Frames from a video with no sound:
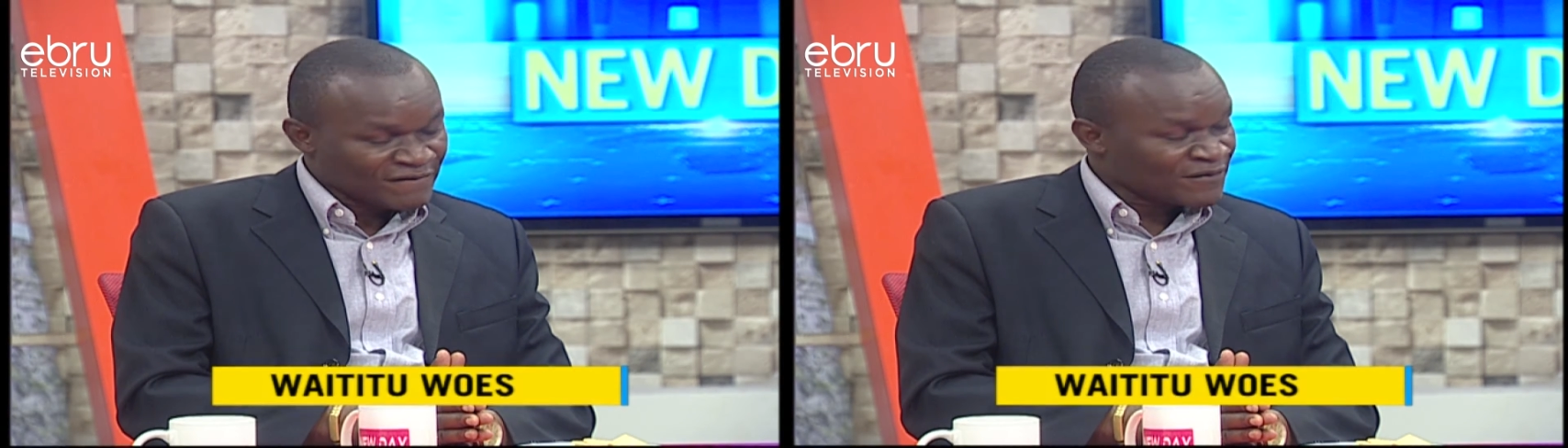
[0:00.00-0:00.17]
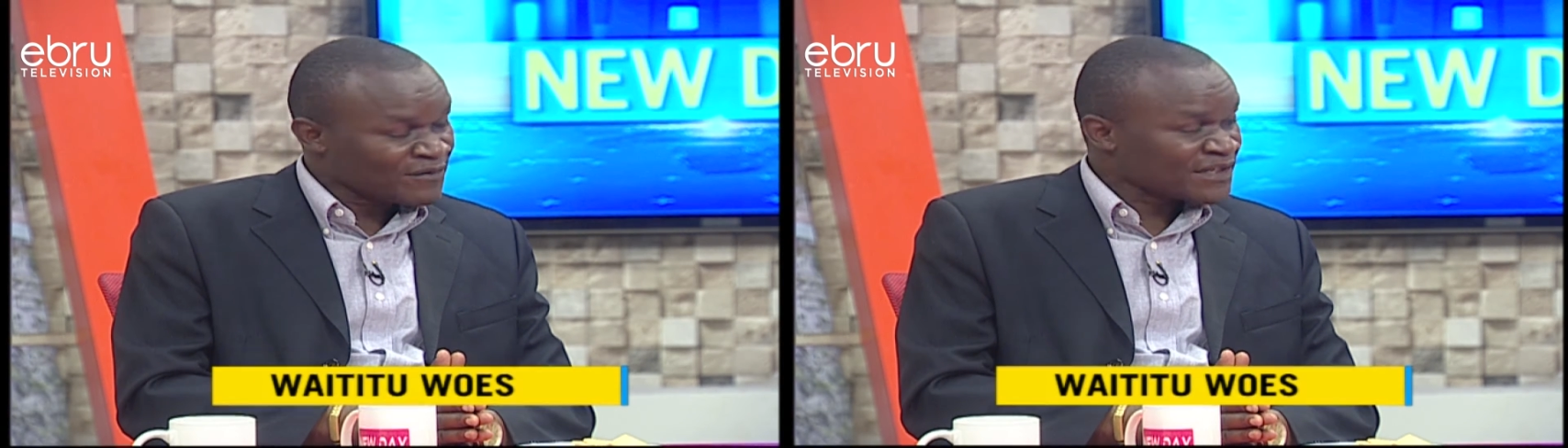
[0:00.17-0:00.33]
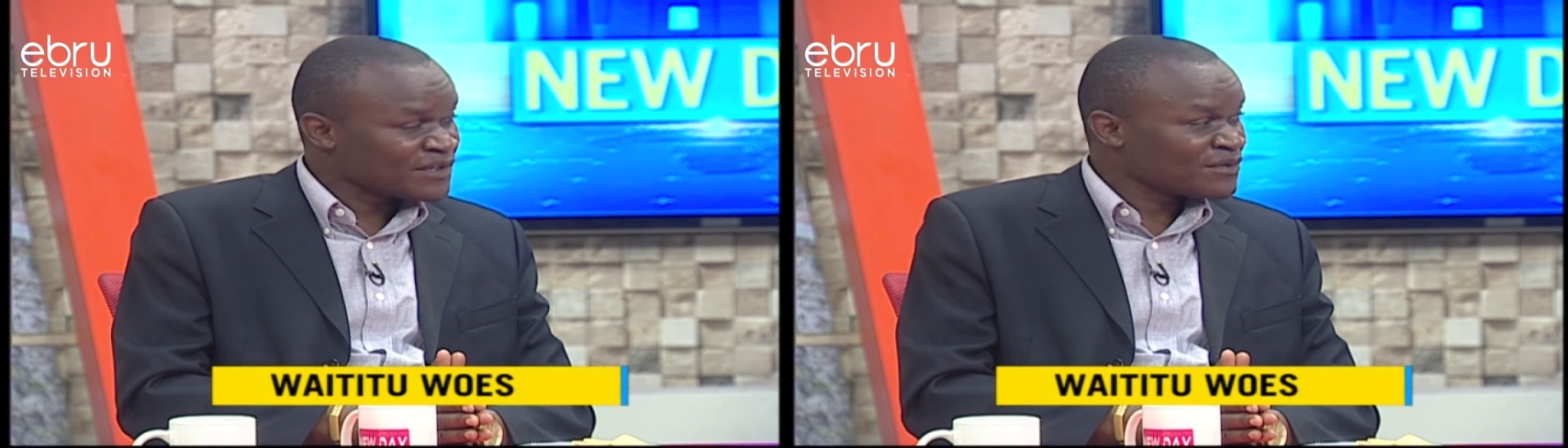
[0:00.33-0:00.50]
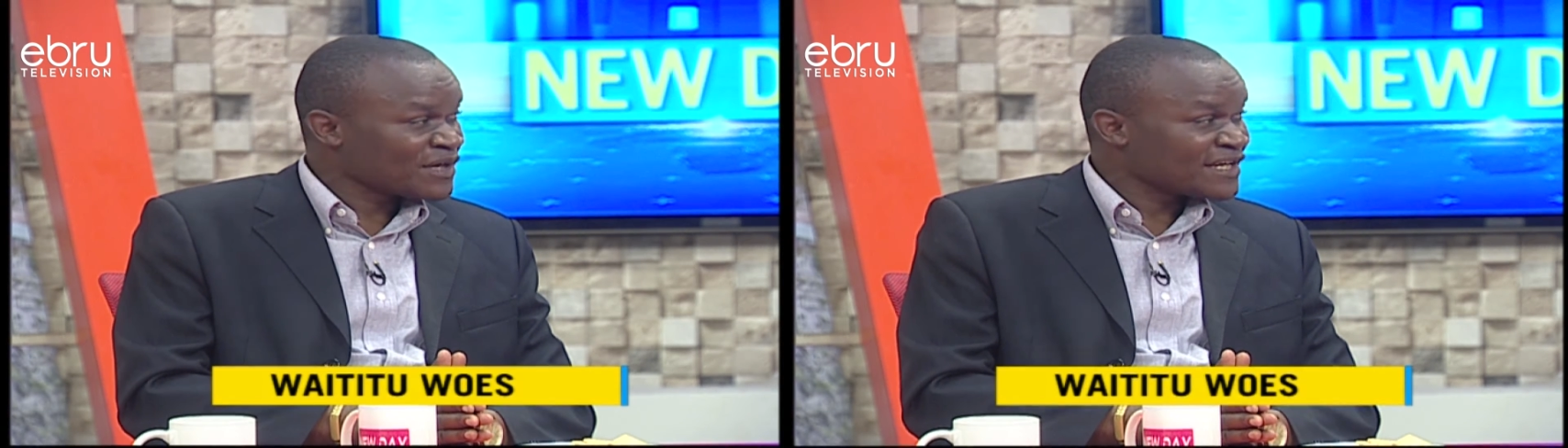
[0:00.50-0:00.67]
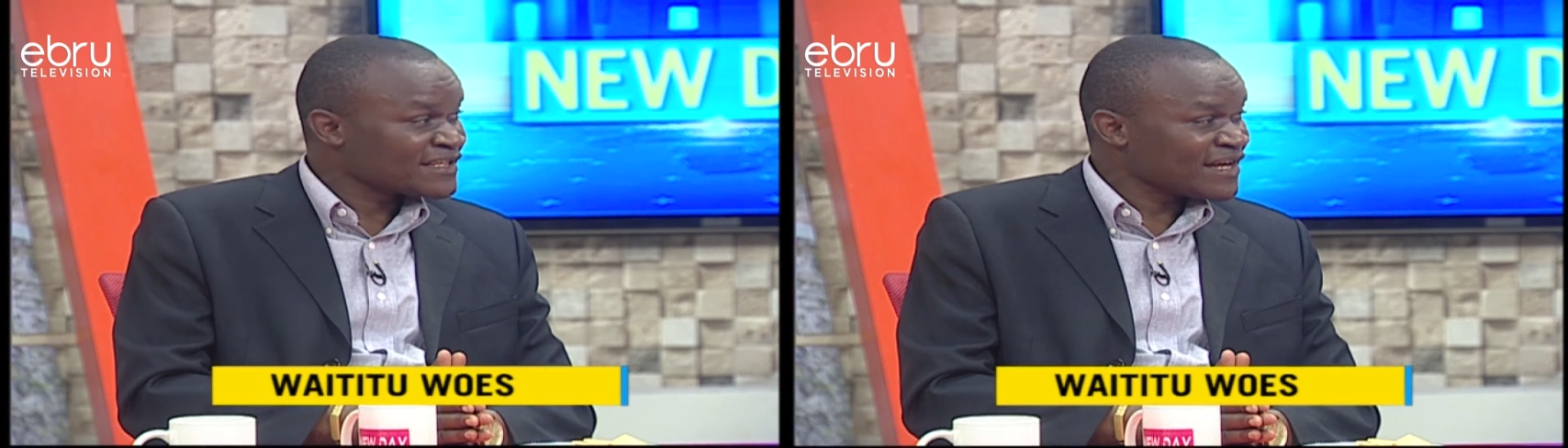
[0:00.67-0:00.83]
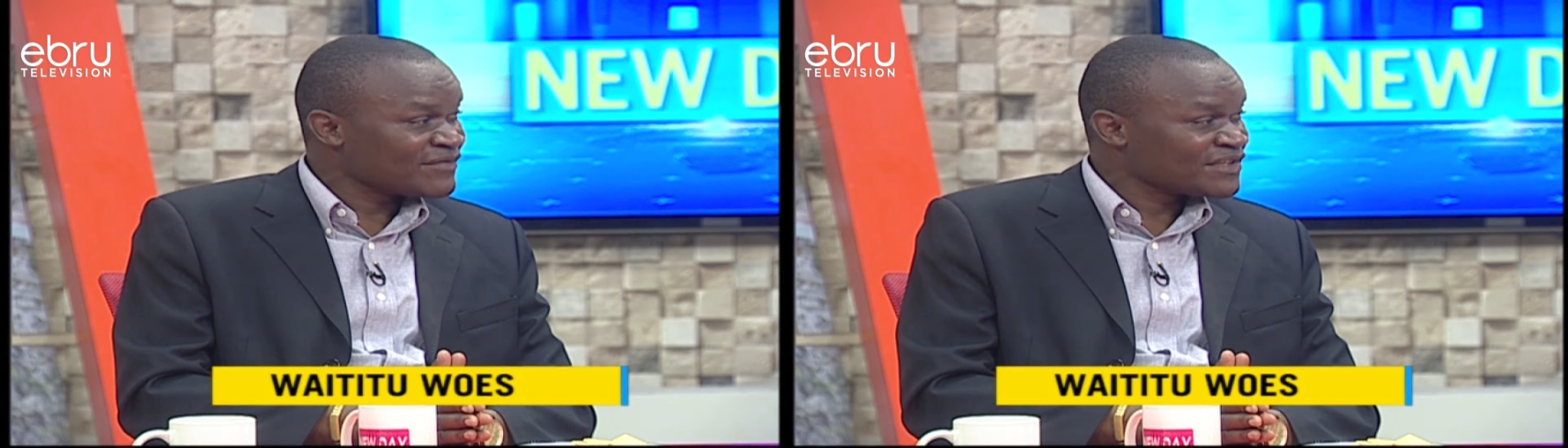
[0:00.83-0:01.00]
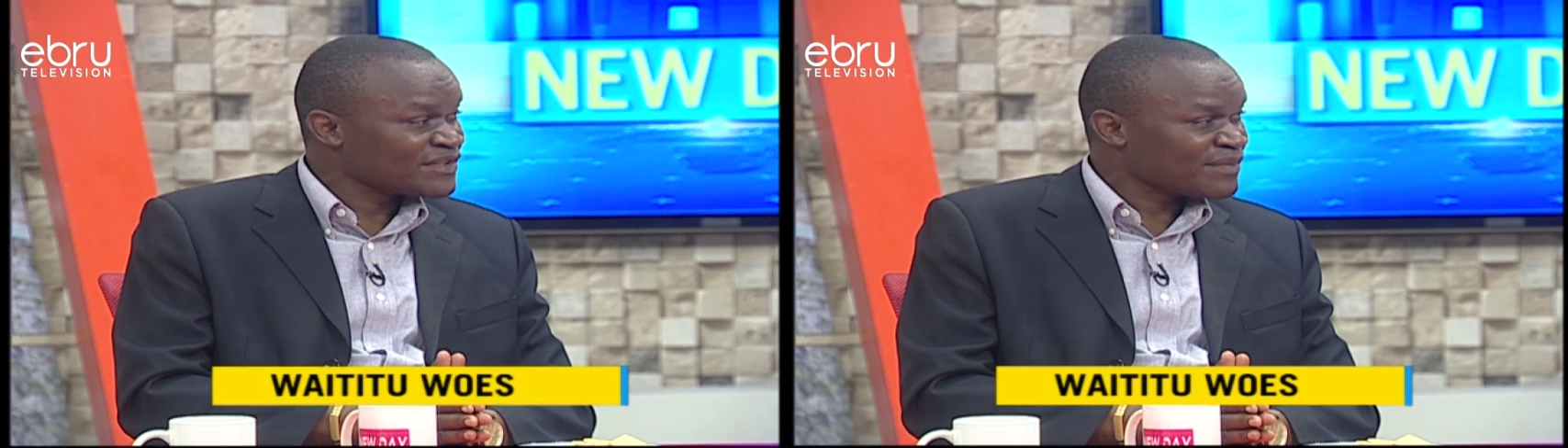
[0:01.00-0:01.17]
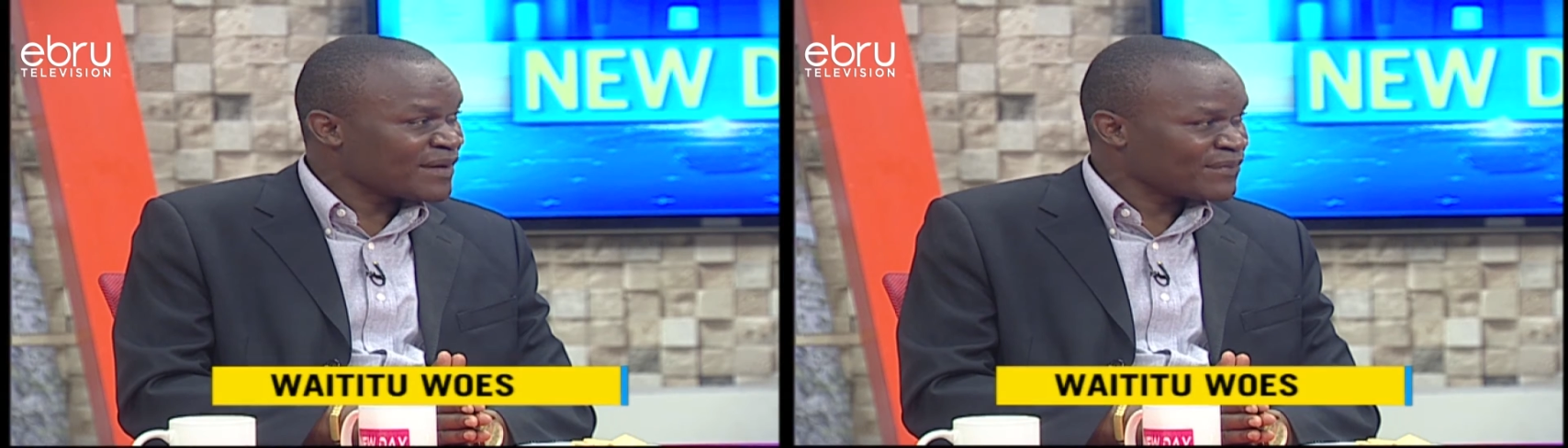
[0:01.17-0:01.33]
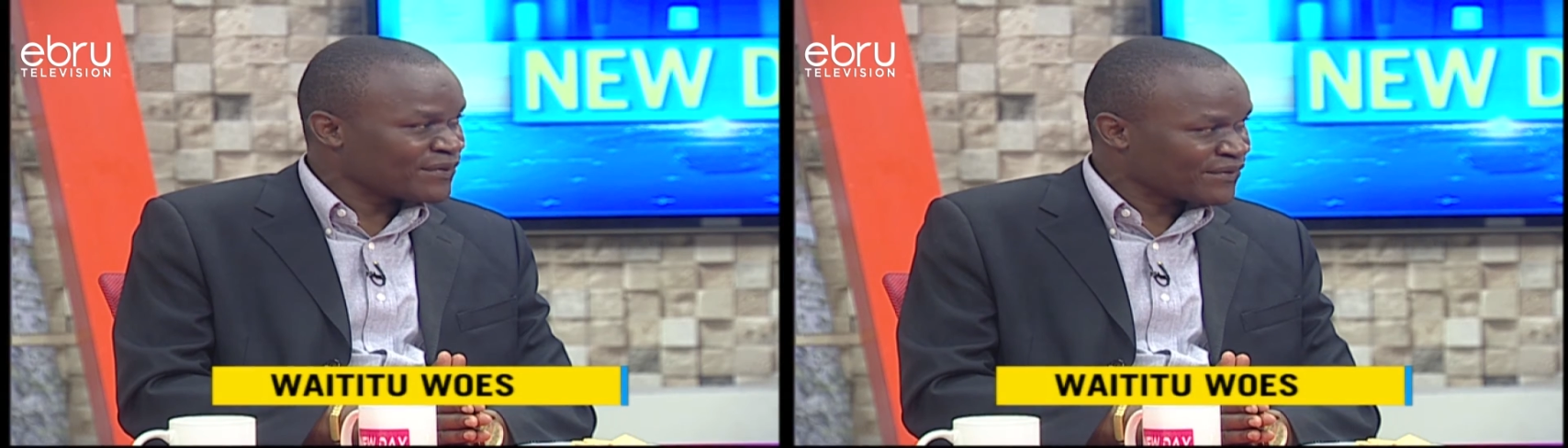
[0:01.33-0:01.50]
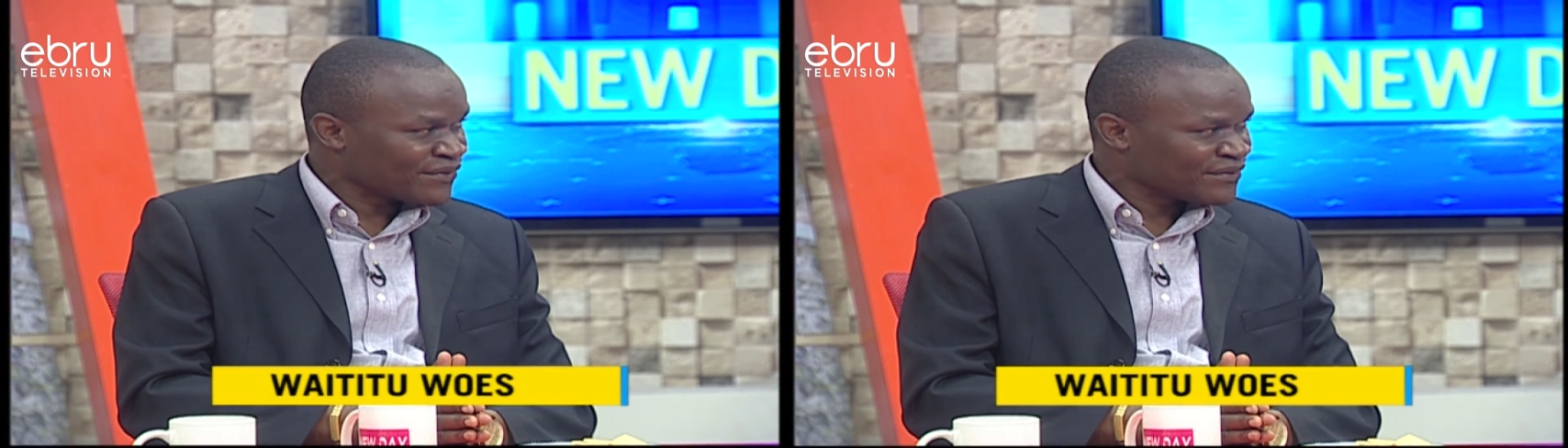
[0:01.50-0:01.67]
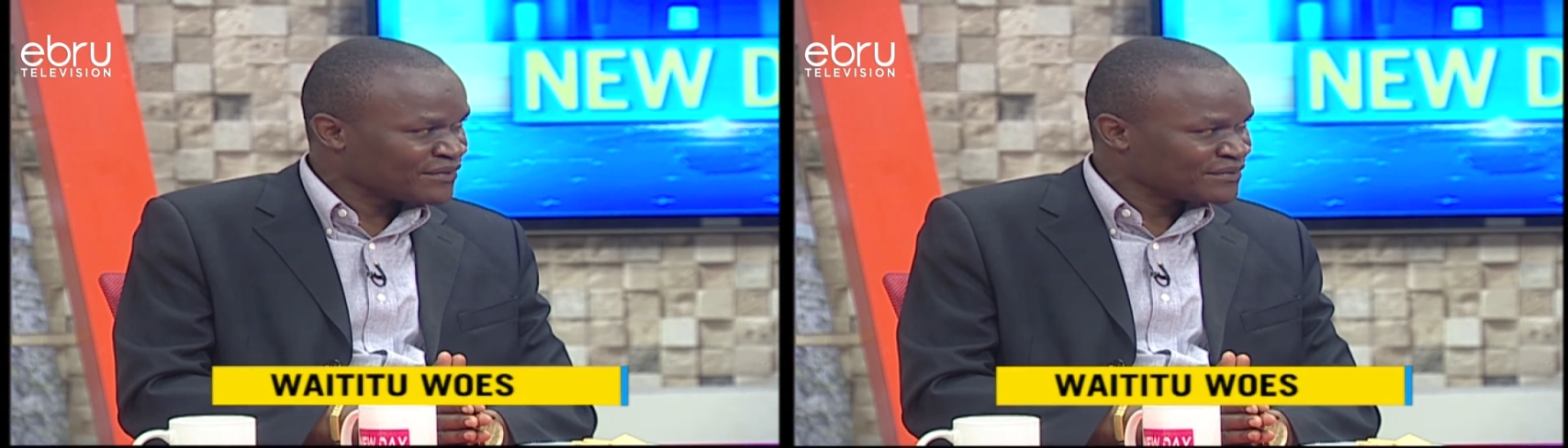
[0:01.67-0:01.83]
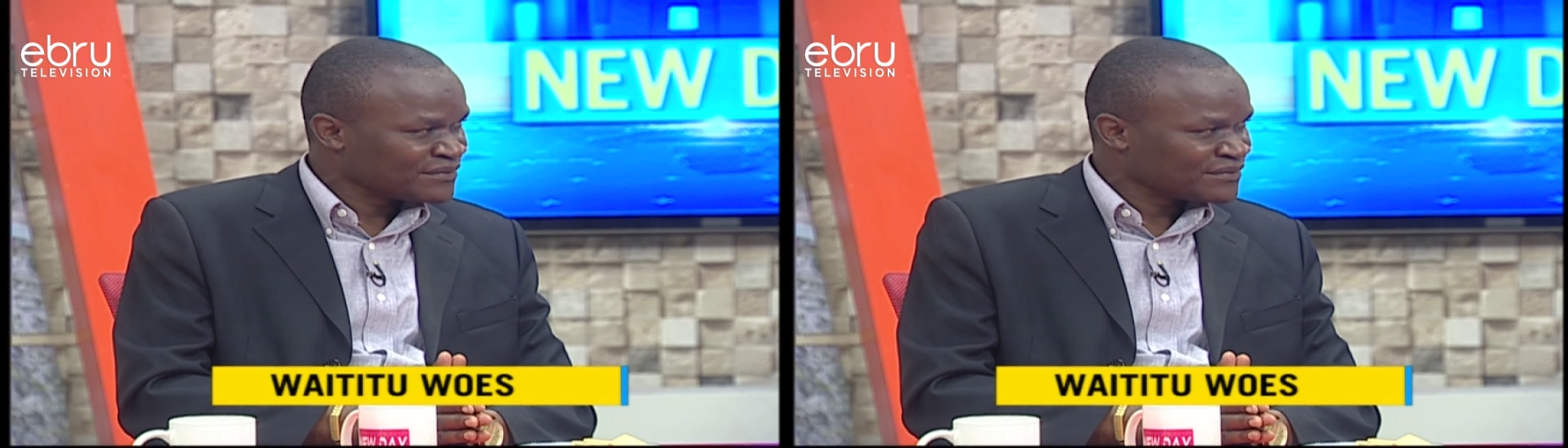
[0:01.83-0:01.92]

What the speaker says: Waititu had served his purpose.